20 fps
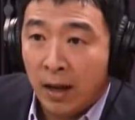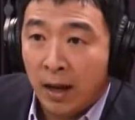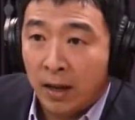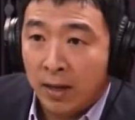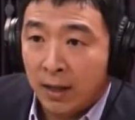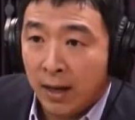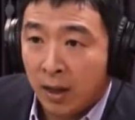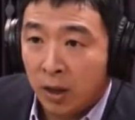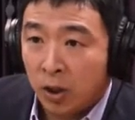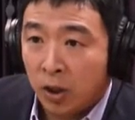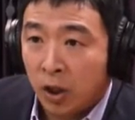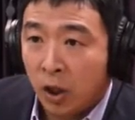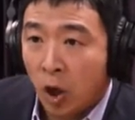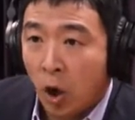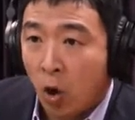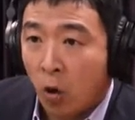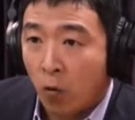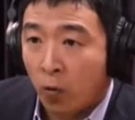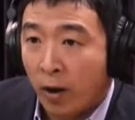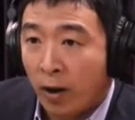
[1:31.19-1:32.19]
It's actually
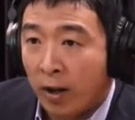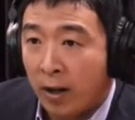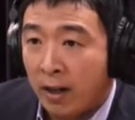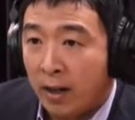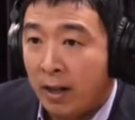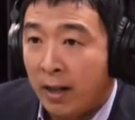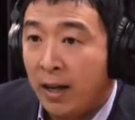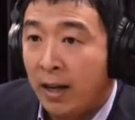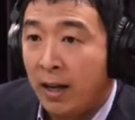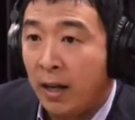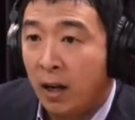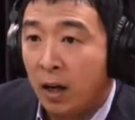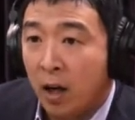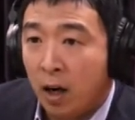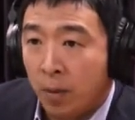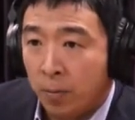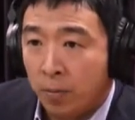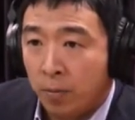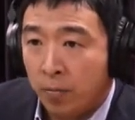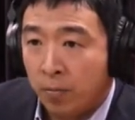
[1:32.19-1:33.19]
already eating
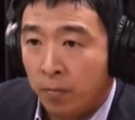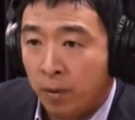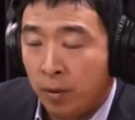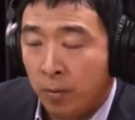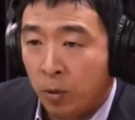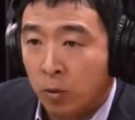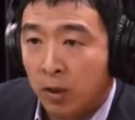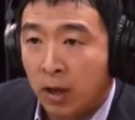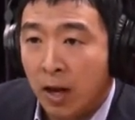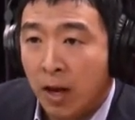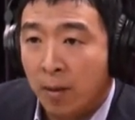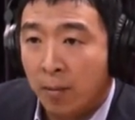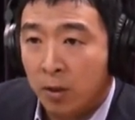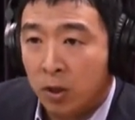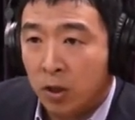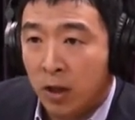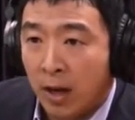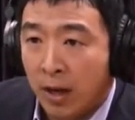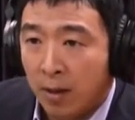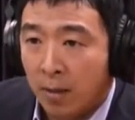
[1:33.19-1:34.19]
up the most
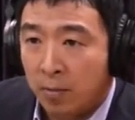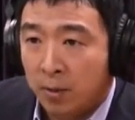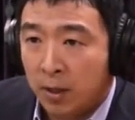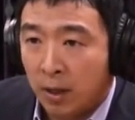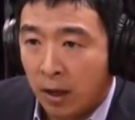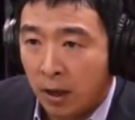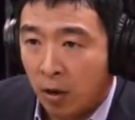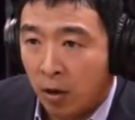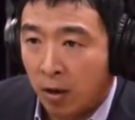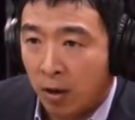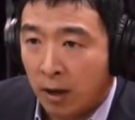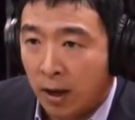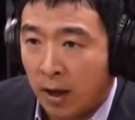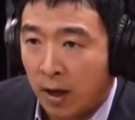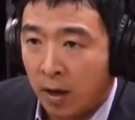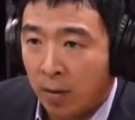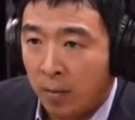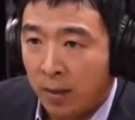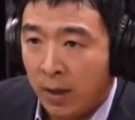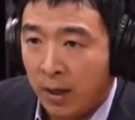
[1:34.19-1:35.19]
common jobs in our
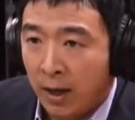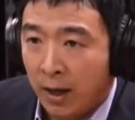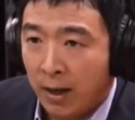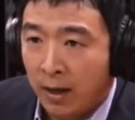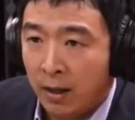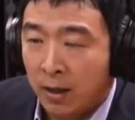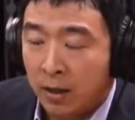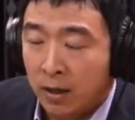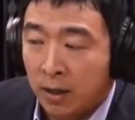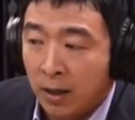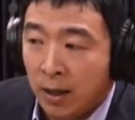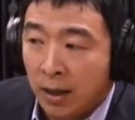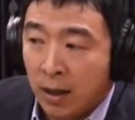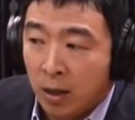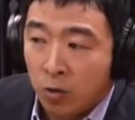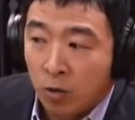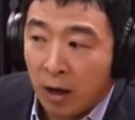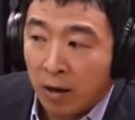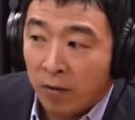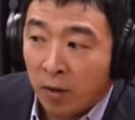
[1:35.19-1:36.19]
economy, and it's
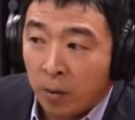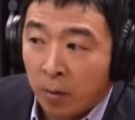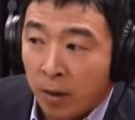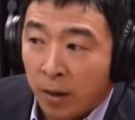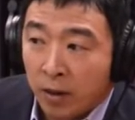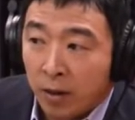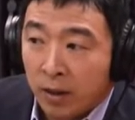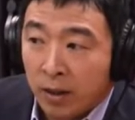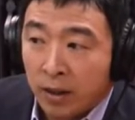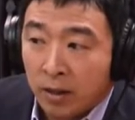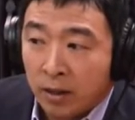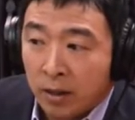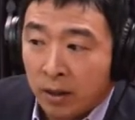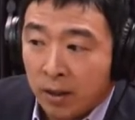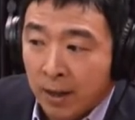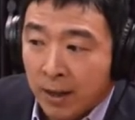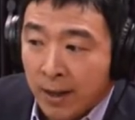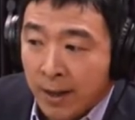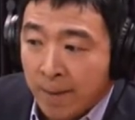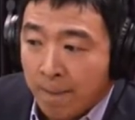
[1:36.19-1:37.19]
driving Americans